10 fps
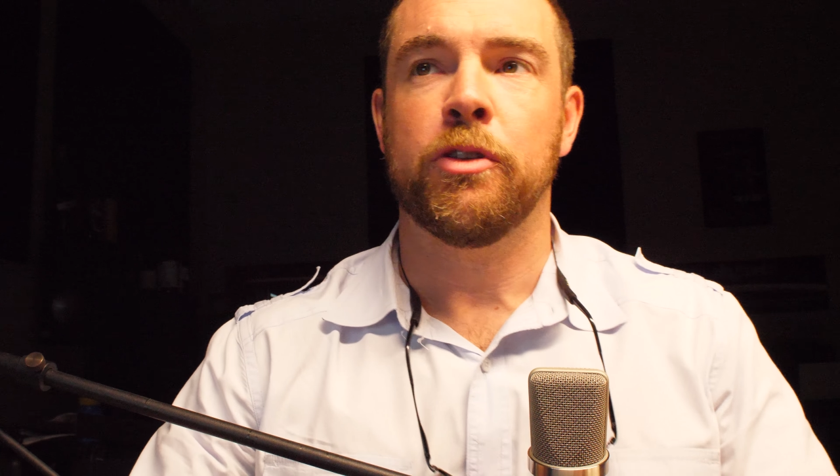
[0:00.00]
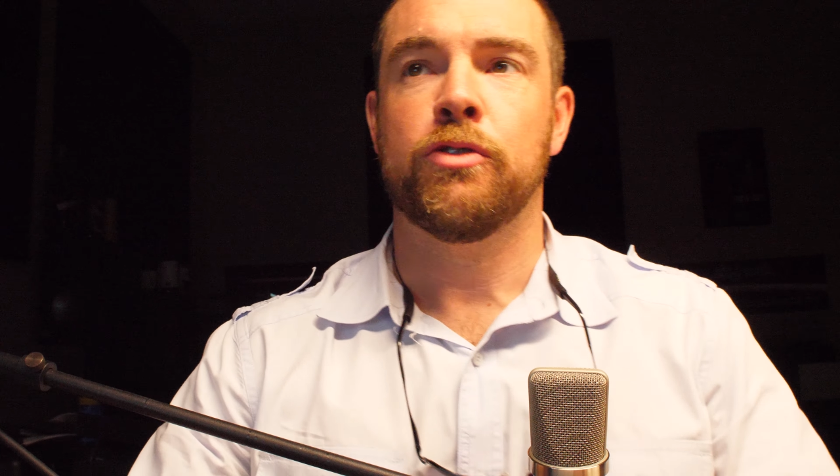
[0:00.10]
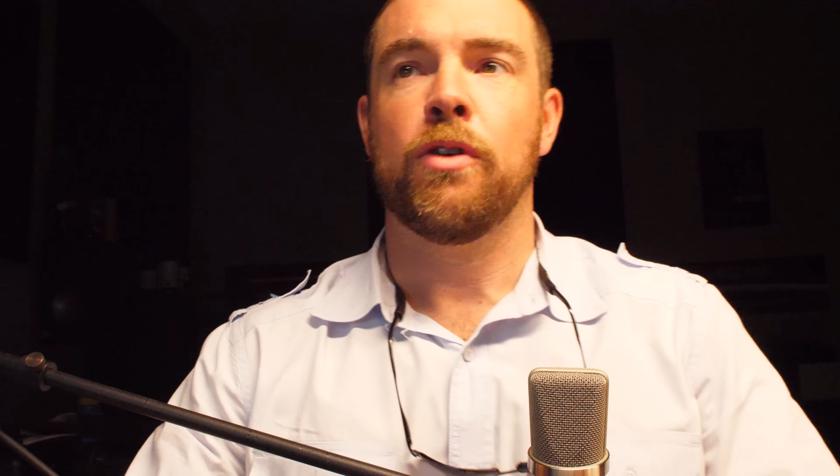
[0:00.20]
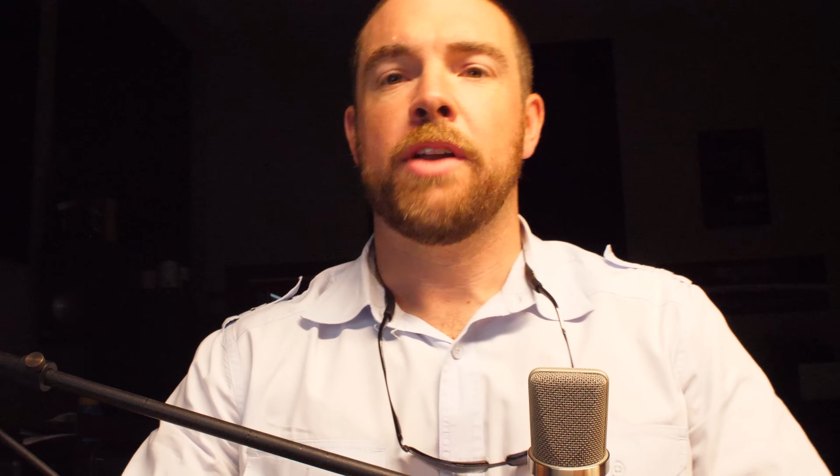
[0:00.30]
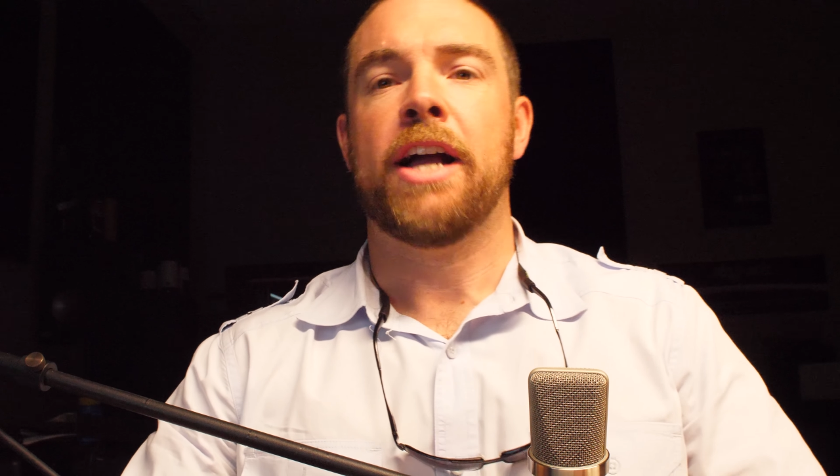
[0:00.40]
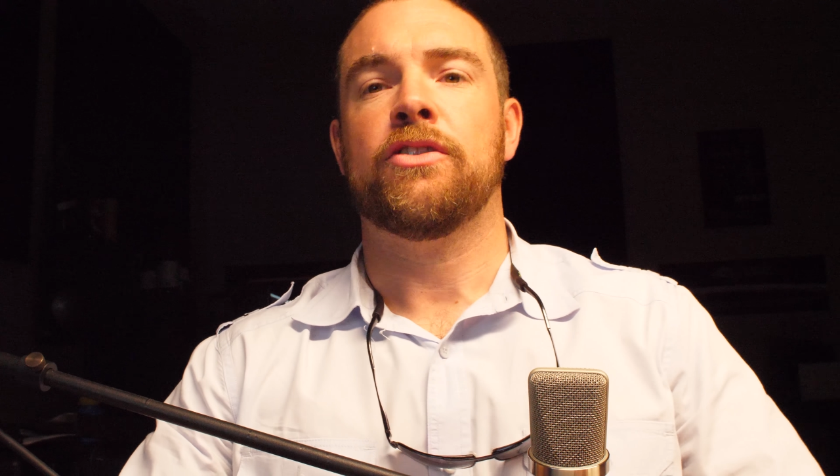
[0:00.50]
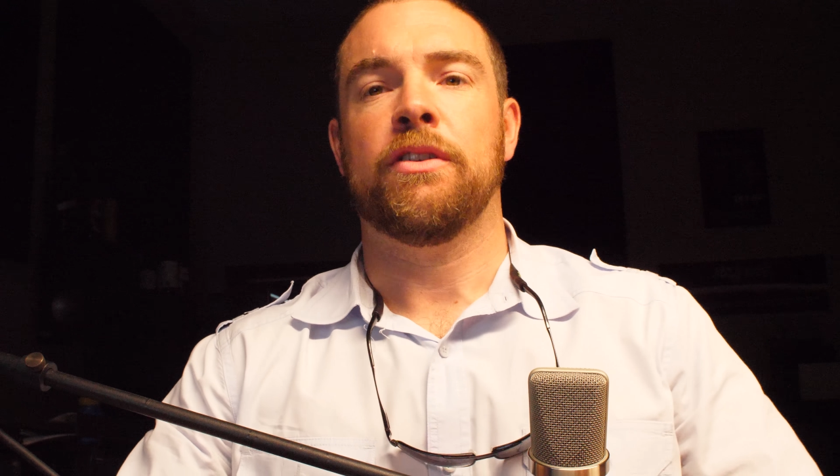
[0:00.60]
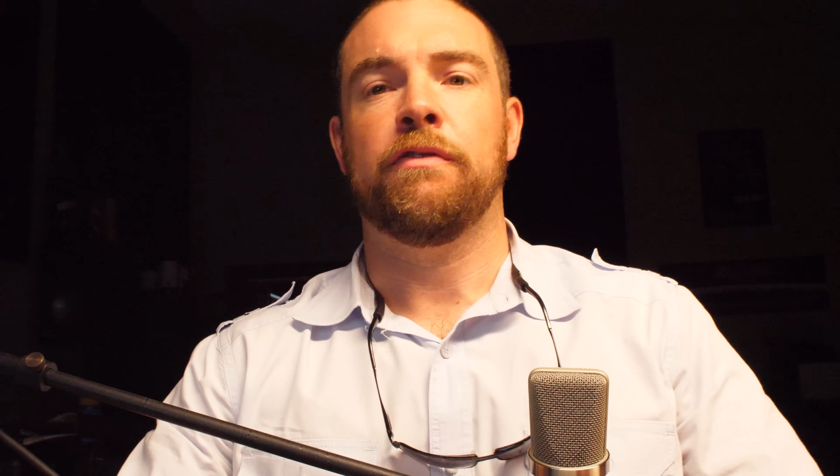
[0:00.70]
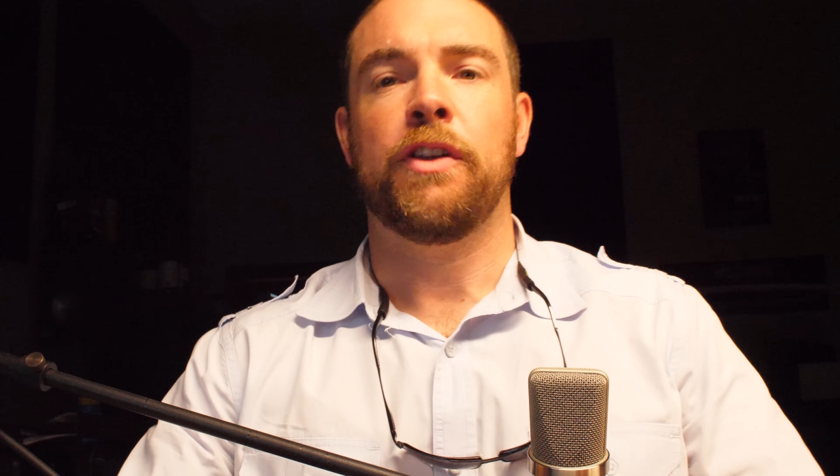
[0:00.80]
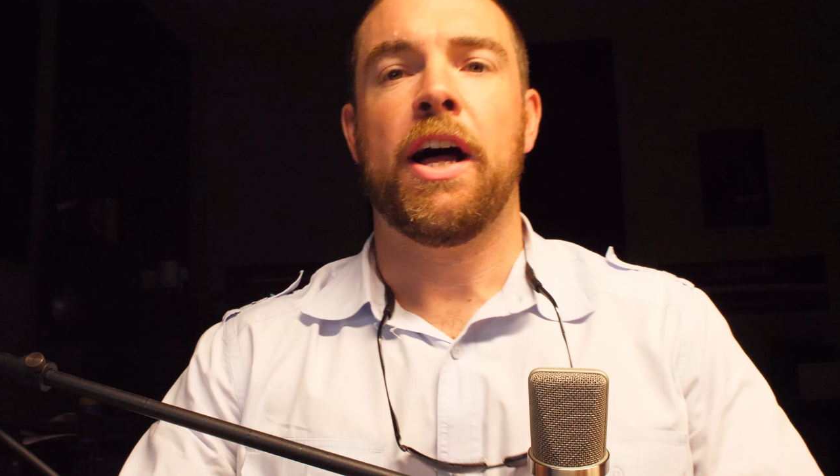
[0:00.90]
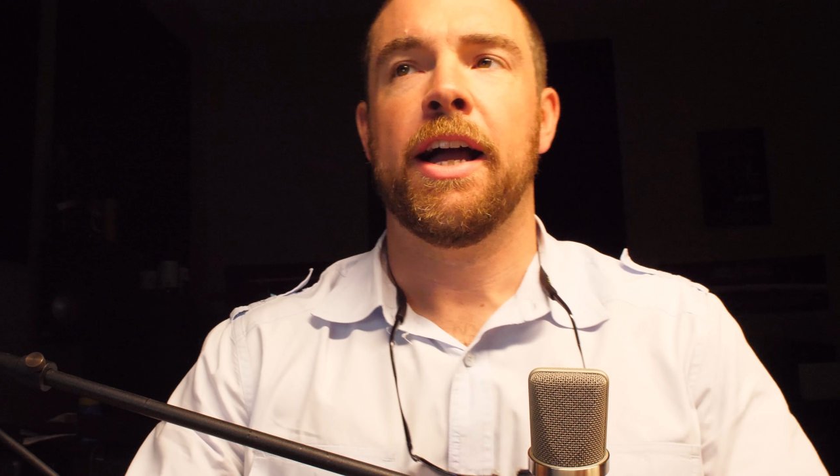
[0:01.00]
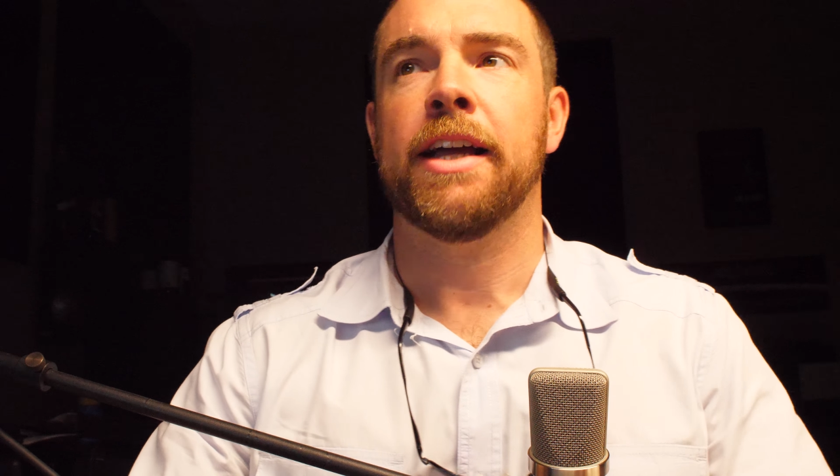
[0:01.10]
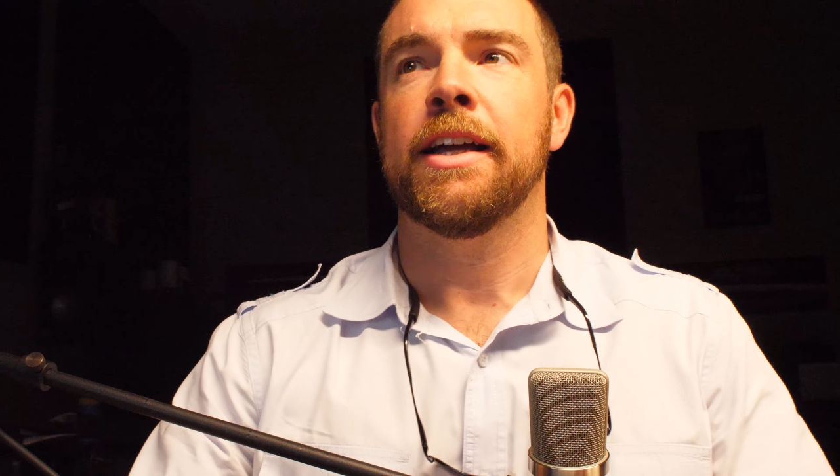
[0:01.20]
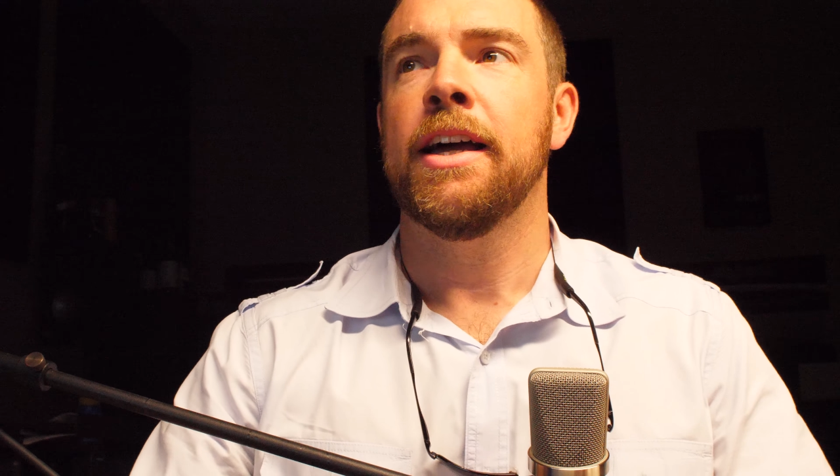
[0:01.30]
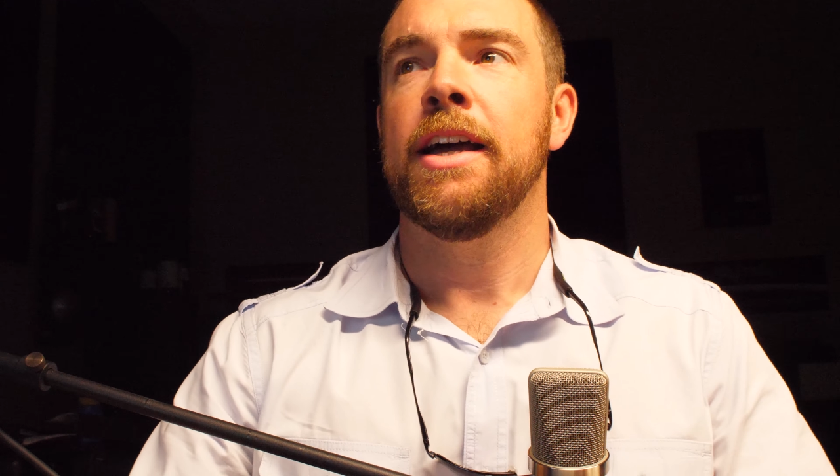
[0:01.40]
the drone actually flying,